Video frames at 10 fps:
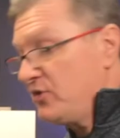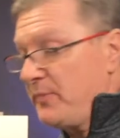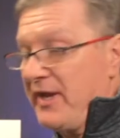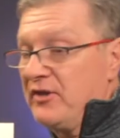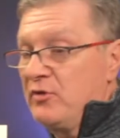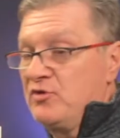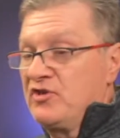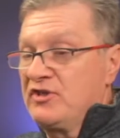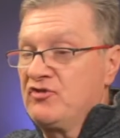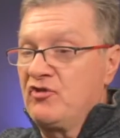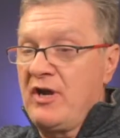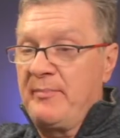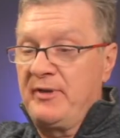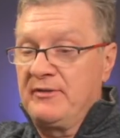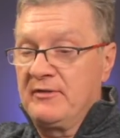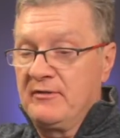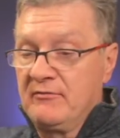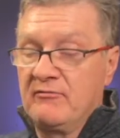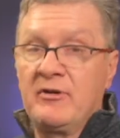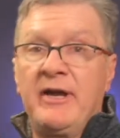your painting, you just drop it
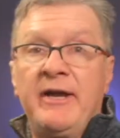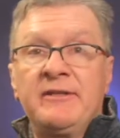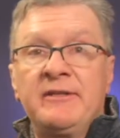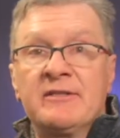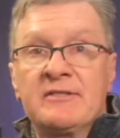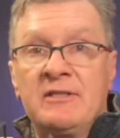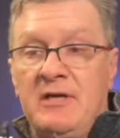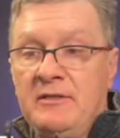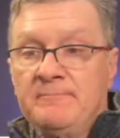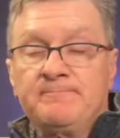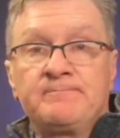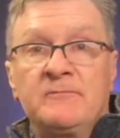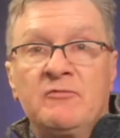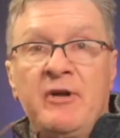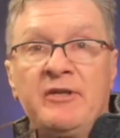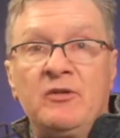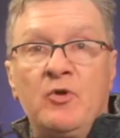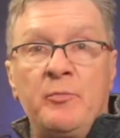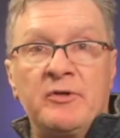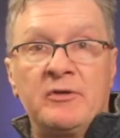right in the slot, right in the opening,